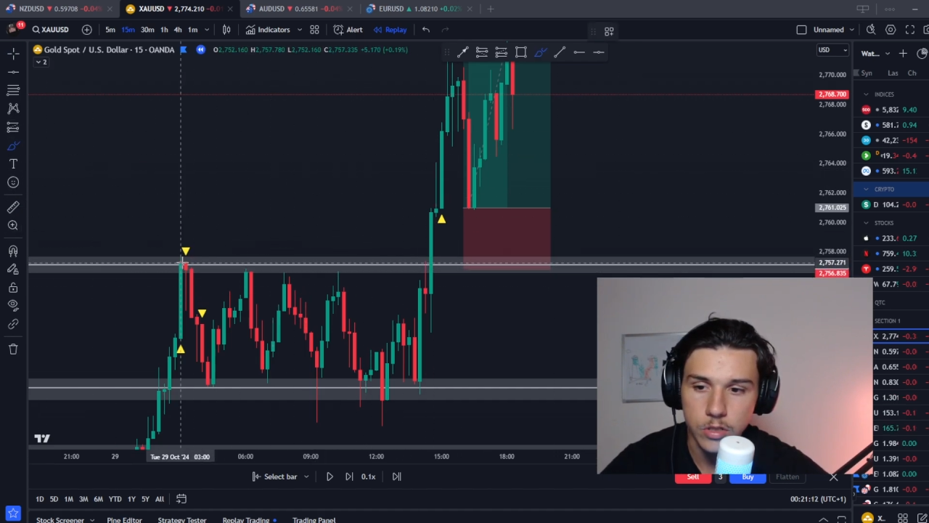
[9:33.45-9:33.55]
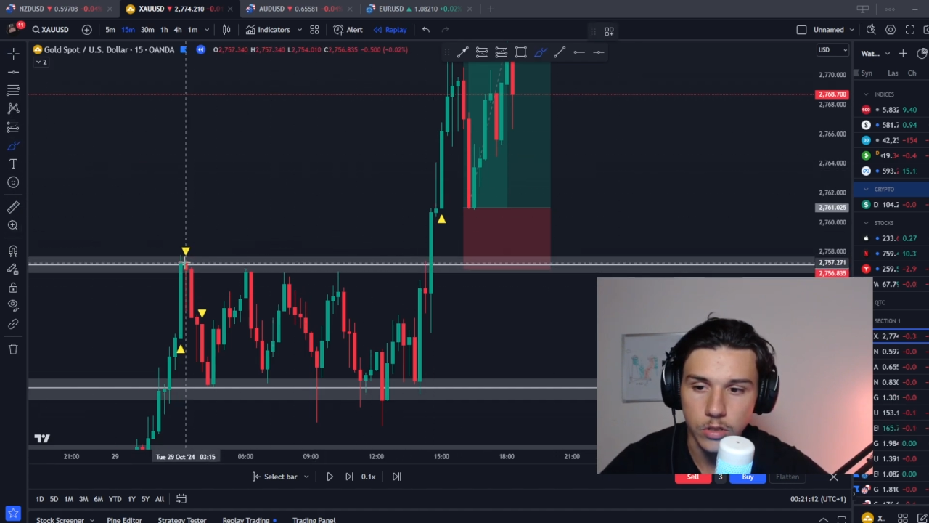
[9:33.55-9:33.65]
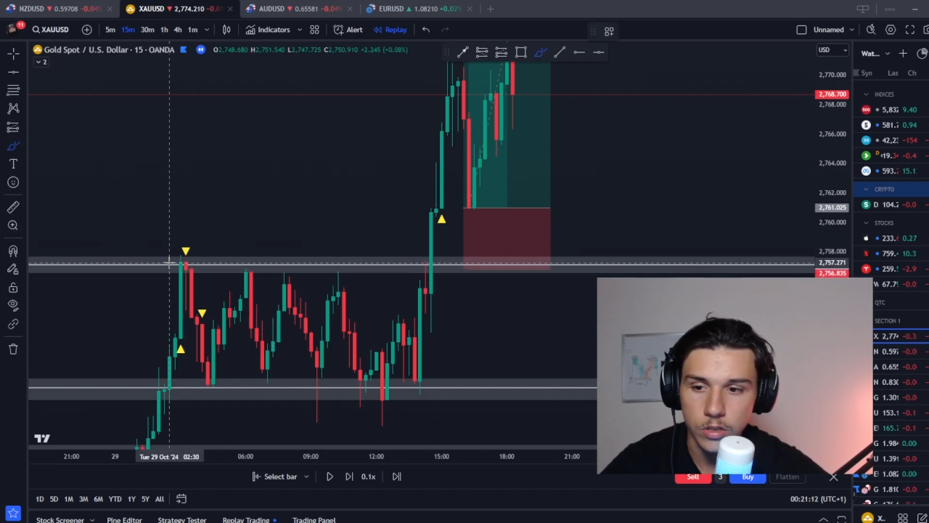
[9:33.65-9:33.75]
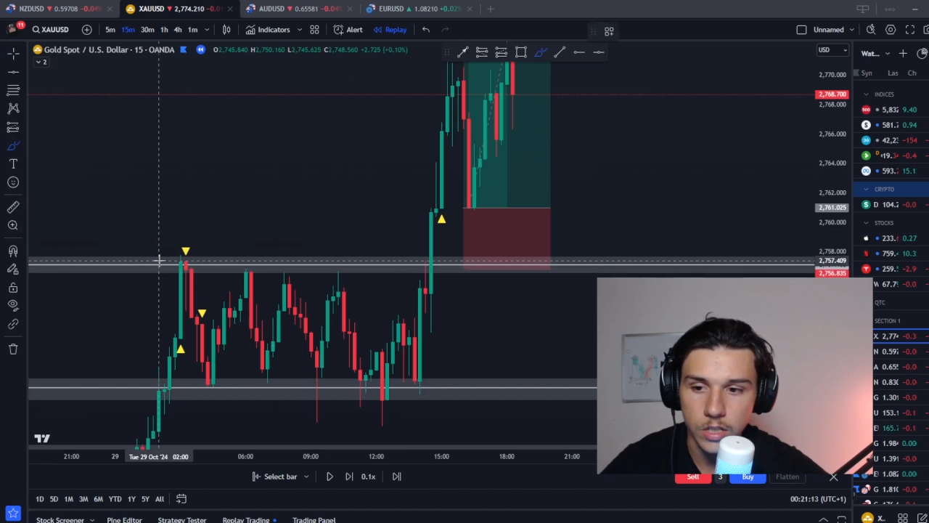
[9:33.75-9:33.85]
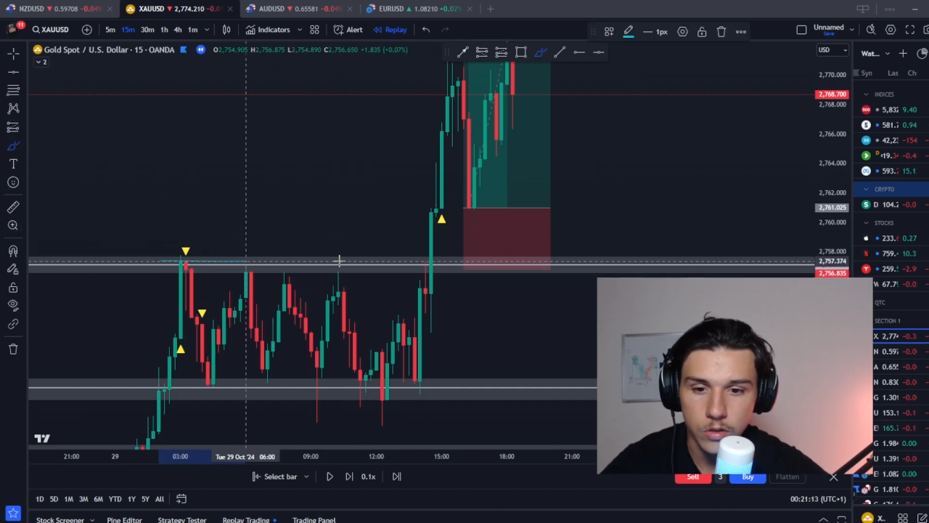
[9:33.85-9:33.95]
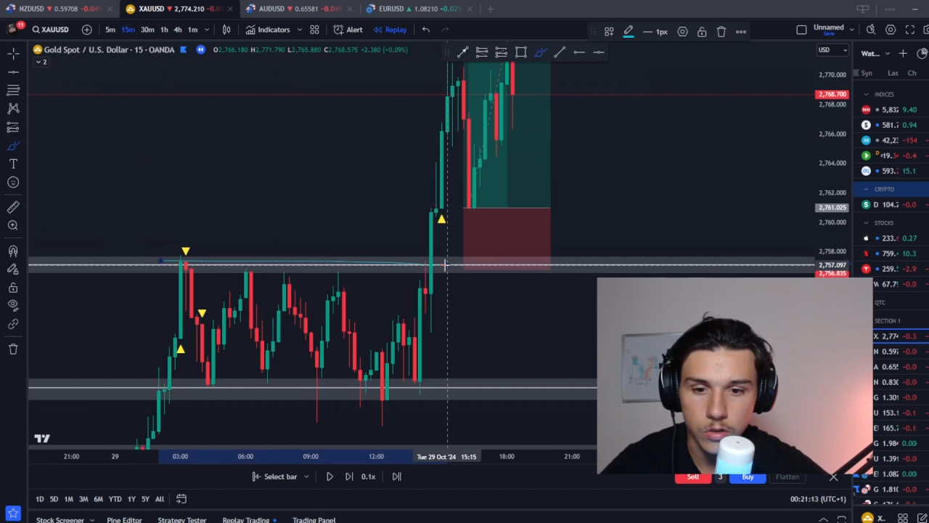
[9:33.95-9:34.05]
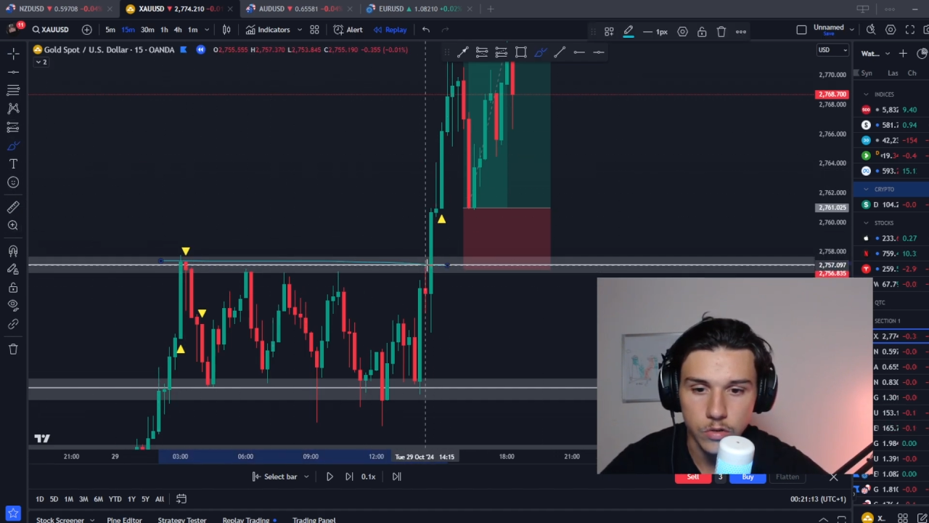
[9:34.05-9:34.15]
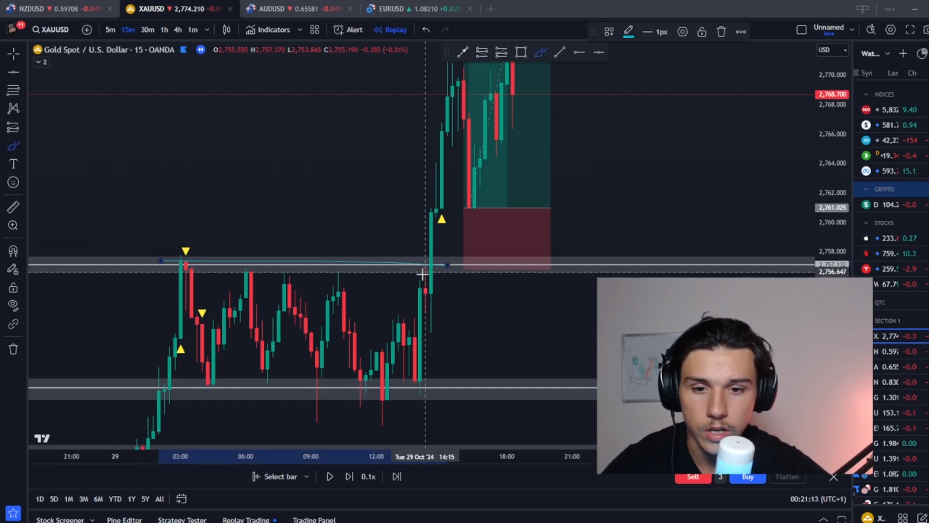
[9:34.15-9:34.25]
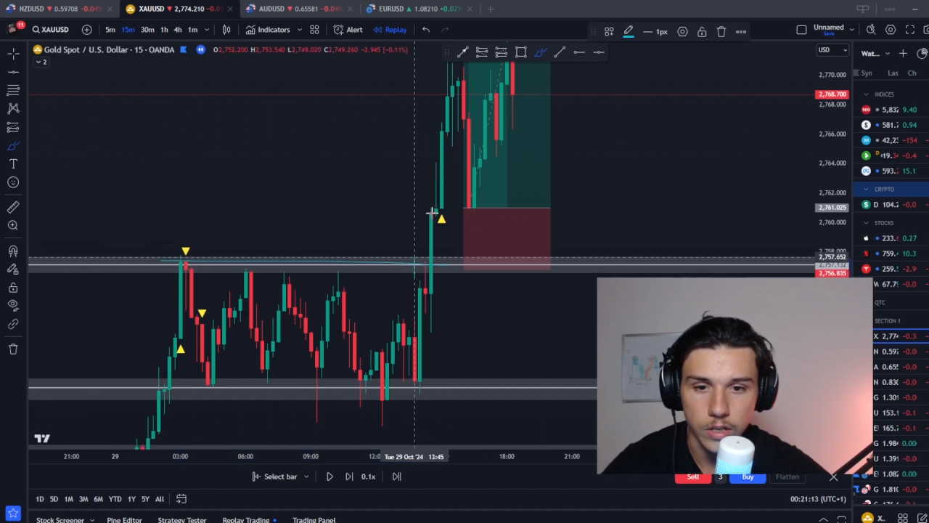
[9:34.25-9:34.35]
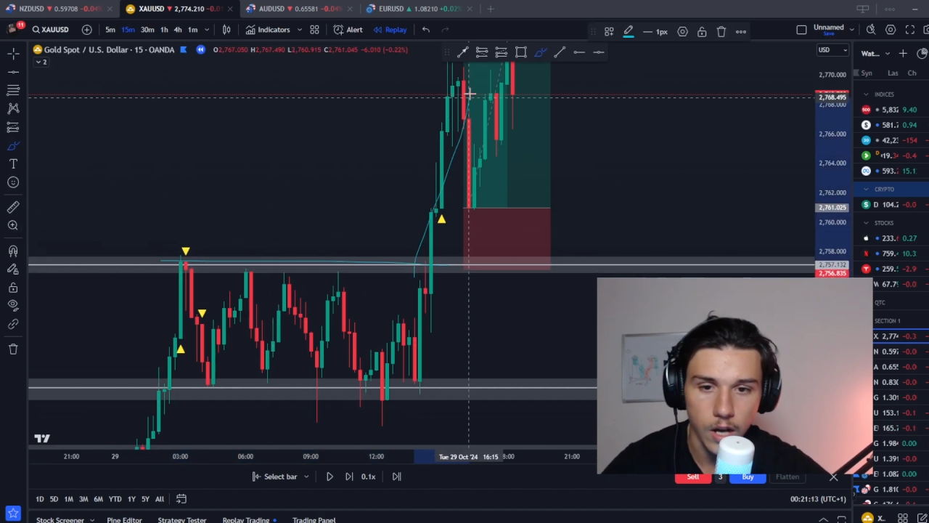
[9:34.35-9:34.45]
continue the
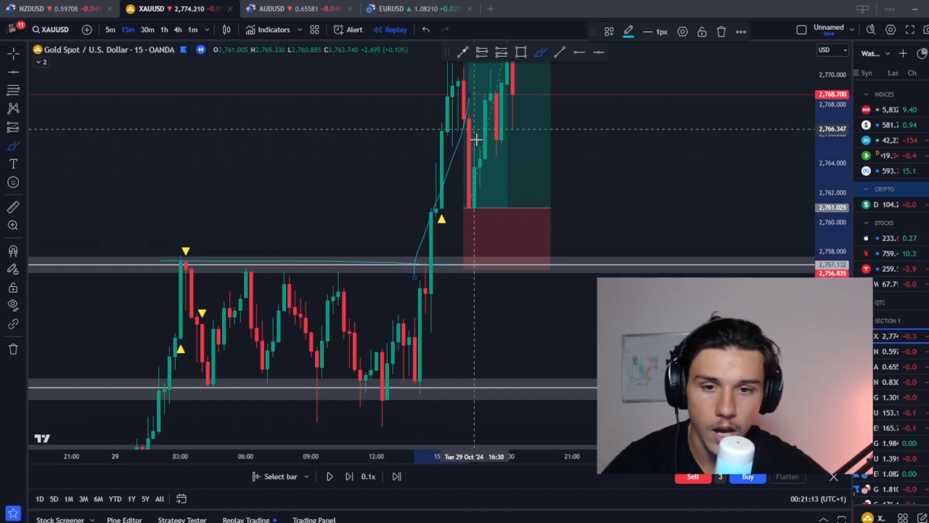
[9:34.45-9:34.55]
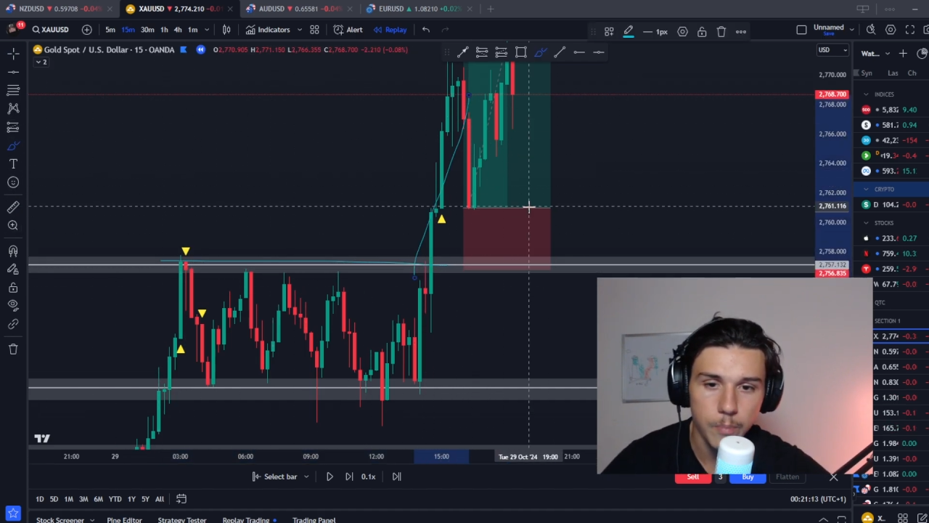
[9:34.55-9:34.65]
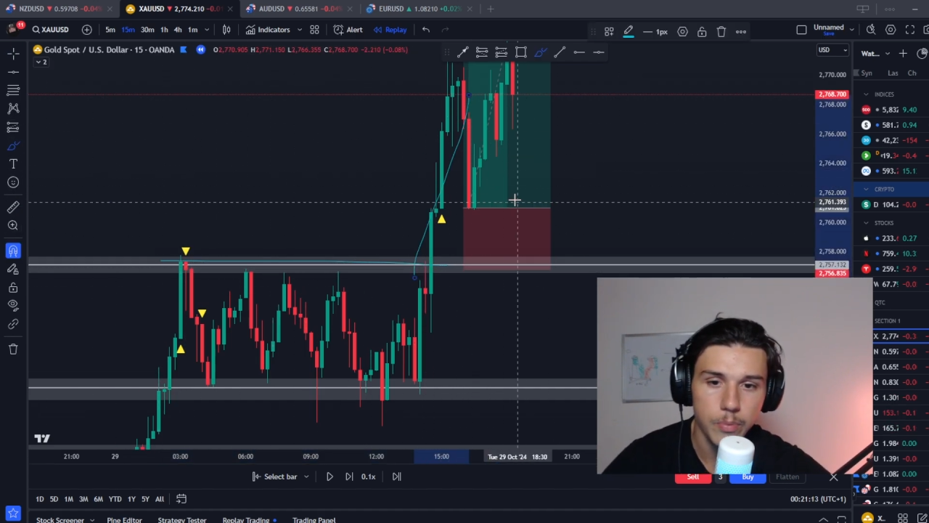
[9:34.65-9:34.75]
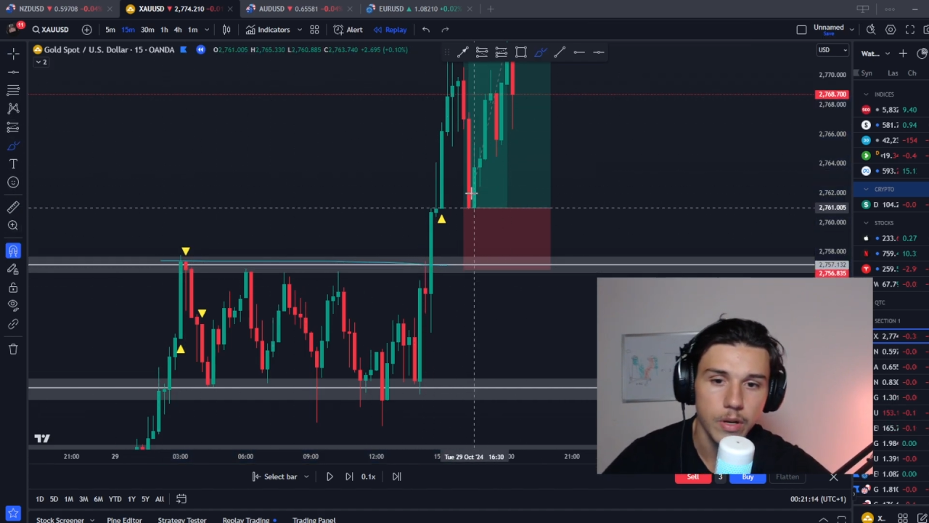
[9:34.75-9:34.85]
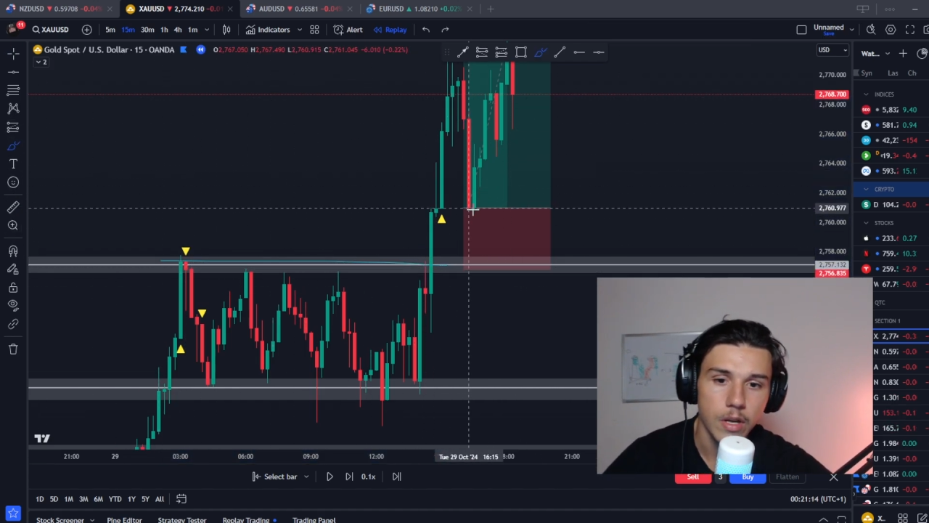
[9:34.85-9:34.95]
trend up,